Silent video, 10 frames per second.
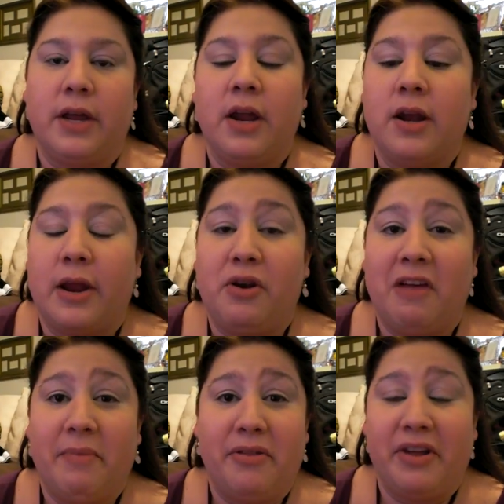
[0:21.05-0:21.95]
it, and I don't
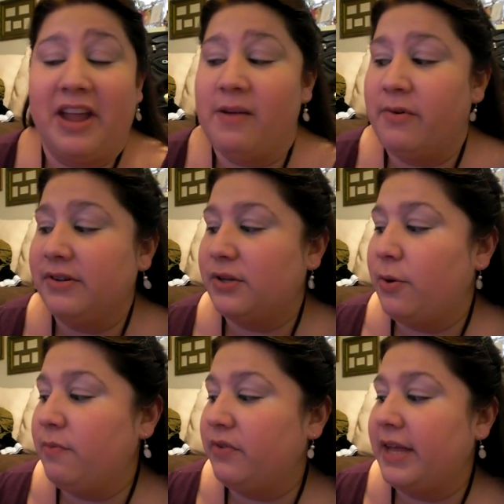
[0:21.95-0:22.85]
have my other camera, so
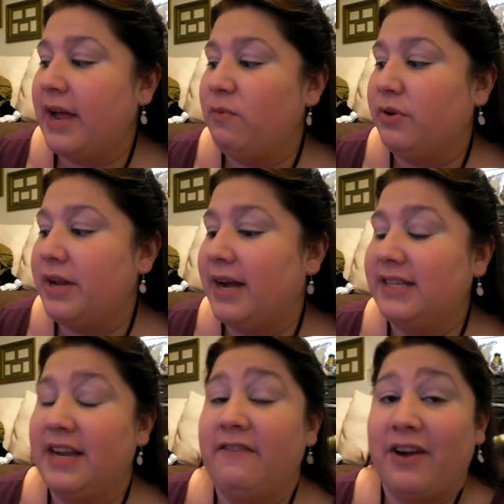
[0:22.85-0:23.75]
hopefully I will not
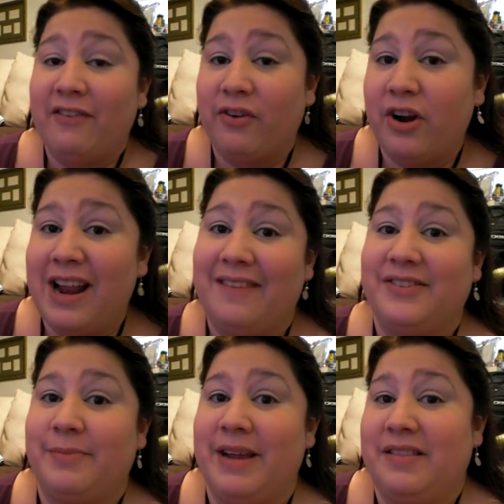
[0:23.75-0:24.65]
take forever and have
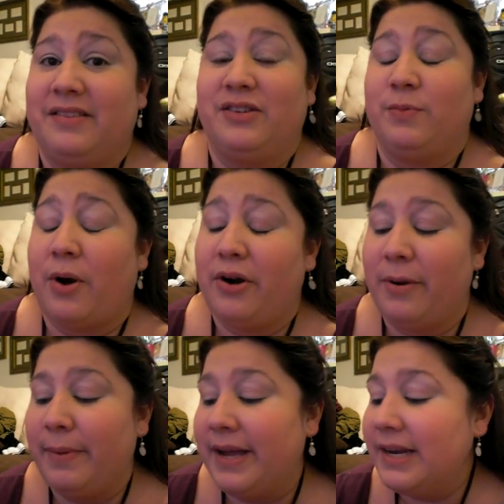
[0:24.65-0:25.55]
to make this a
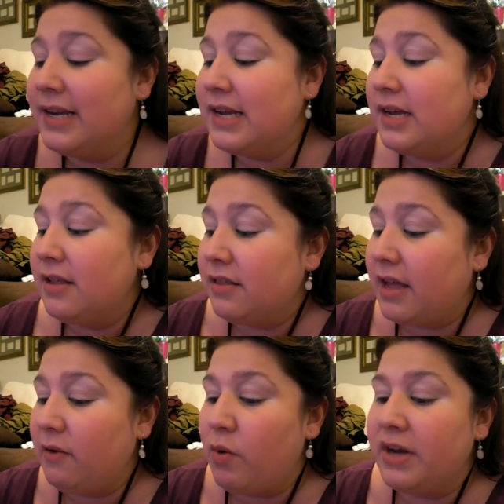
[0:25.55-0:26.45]
two-parter. But
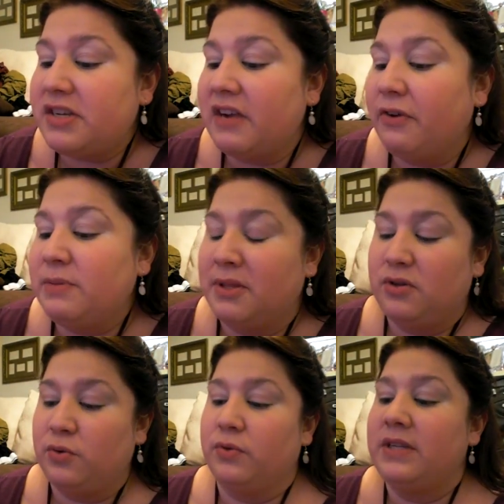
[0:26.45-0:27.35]
I wanted to talk first about the
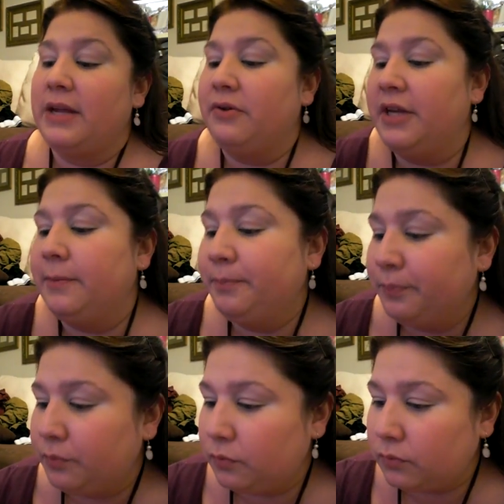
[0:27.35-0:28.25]
tools that you'll need.
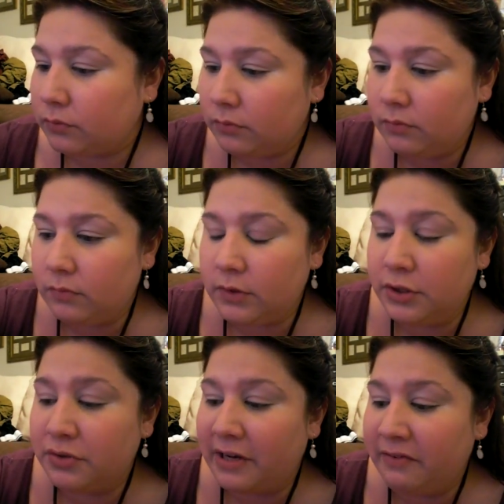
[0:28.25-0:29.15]

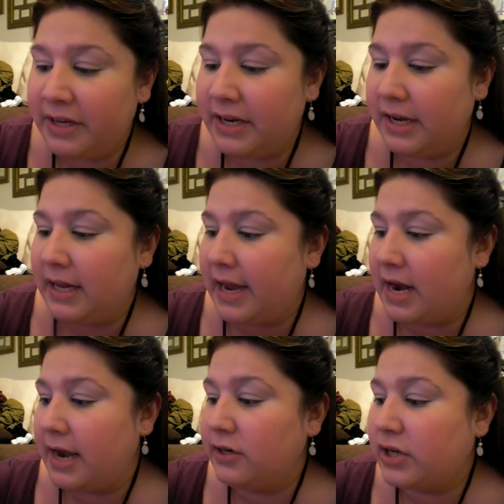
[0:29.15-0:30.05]
You'll definitely need like an
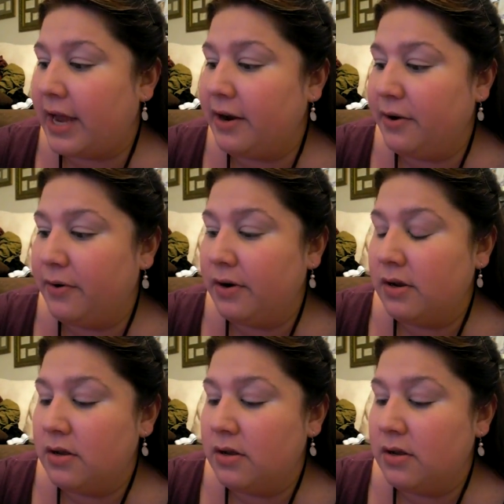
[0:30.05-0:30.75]
eyeshadow